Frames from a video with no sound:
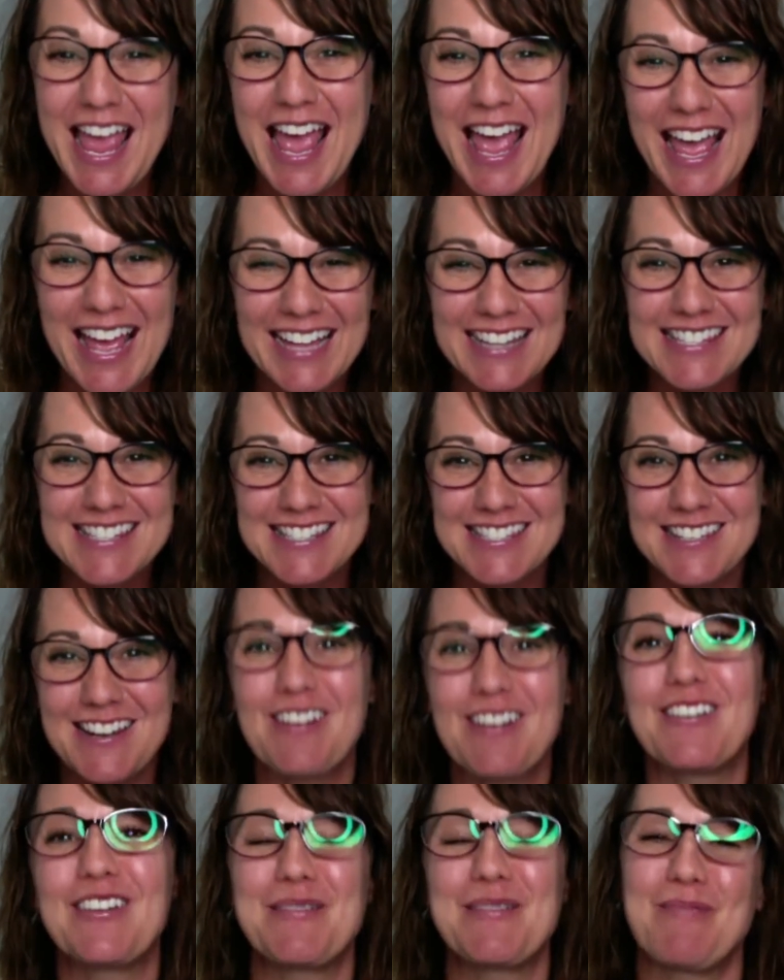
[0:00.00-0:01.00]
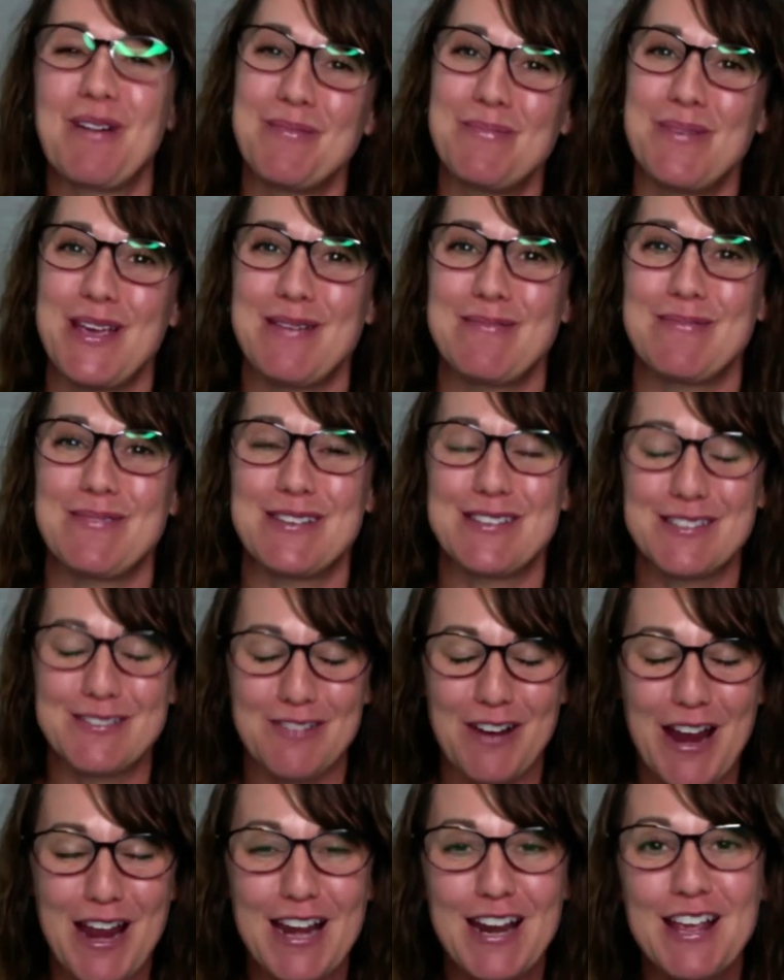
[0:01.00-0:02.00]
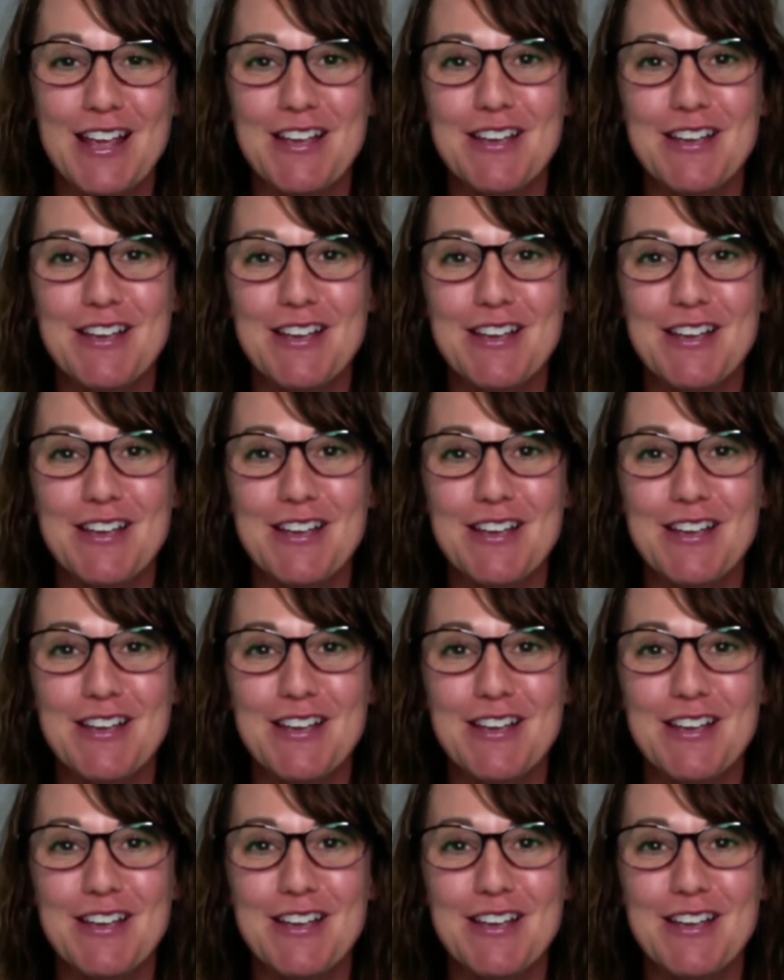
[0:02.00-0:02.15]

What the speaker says: and snuggling my babies, right?